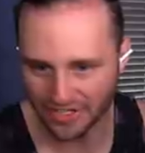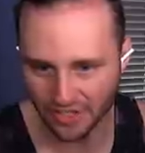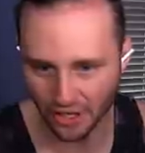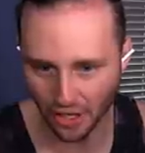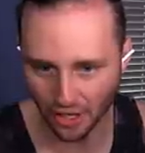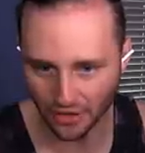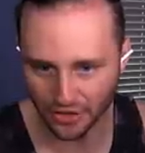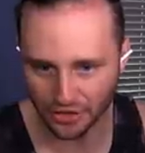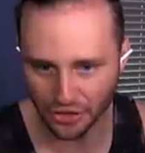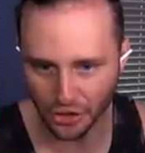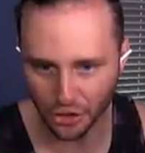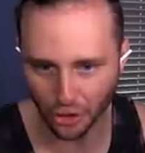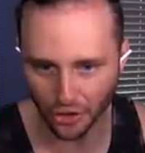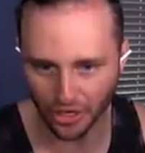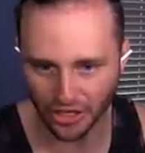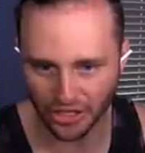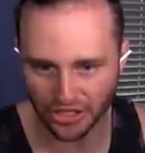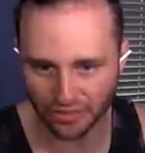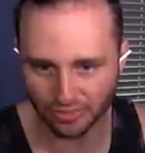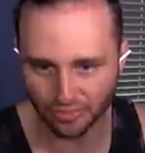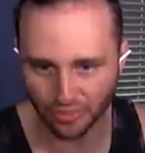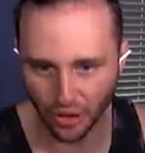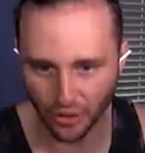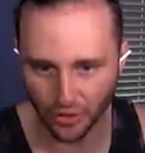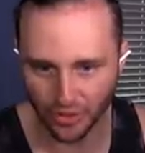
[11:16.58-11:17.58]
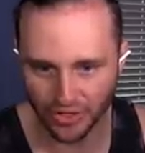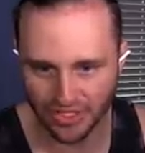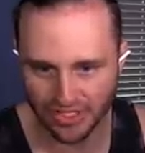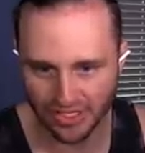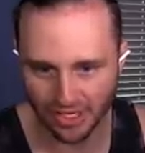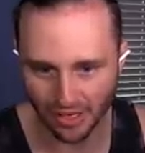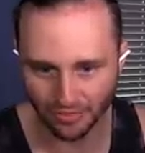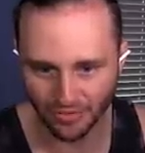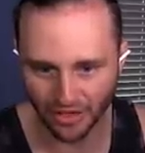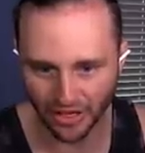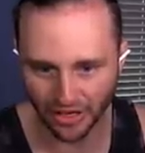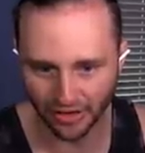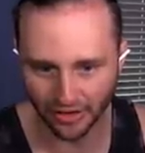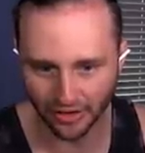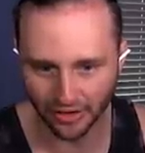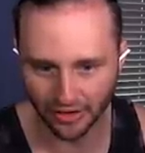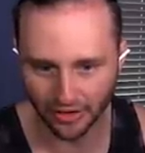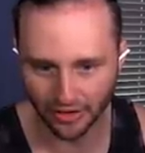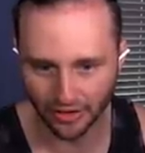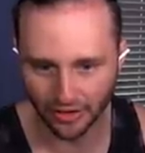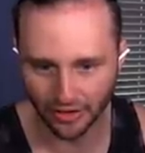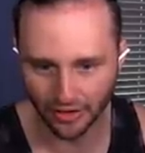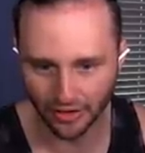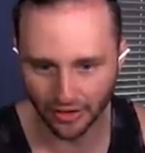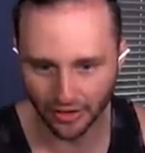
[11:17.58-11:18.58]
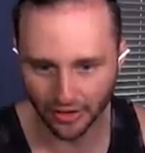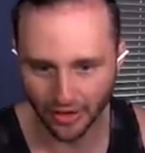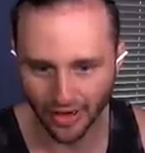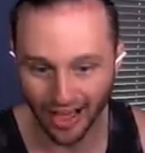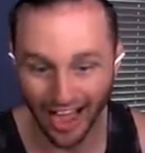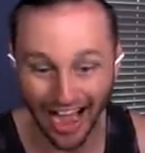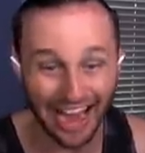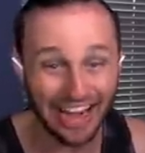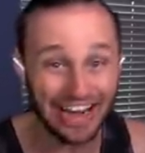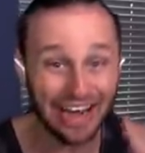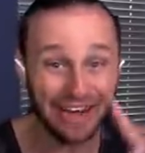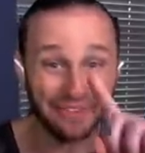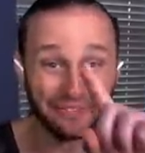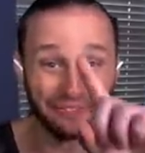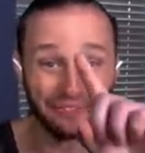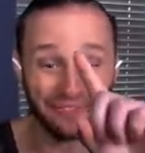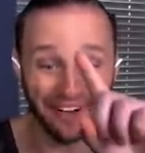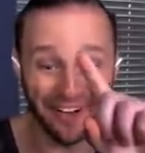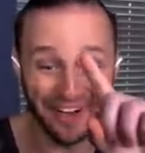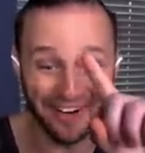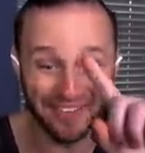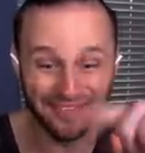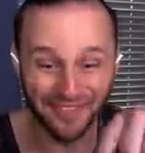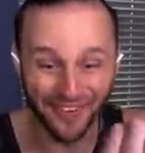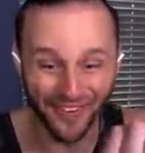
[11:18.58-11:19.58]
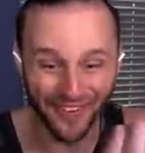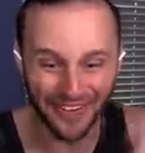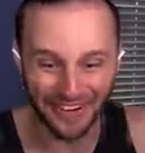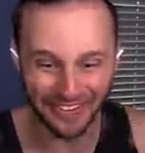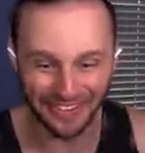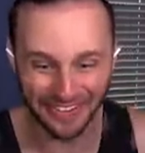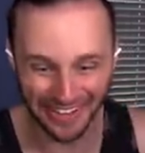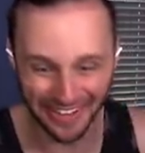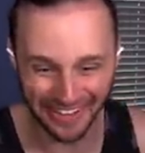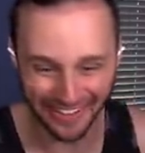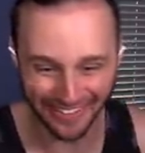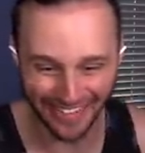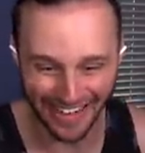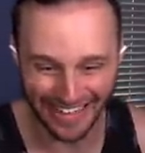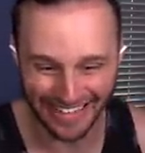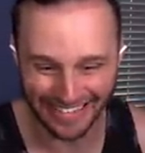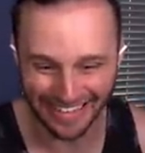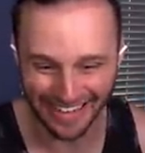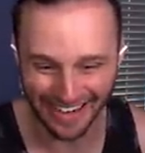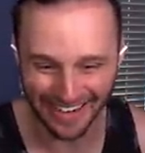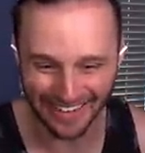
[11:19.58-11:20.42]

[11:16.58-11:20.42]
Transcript: I saw the nuke exploded something. I need one more. Look right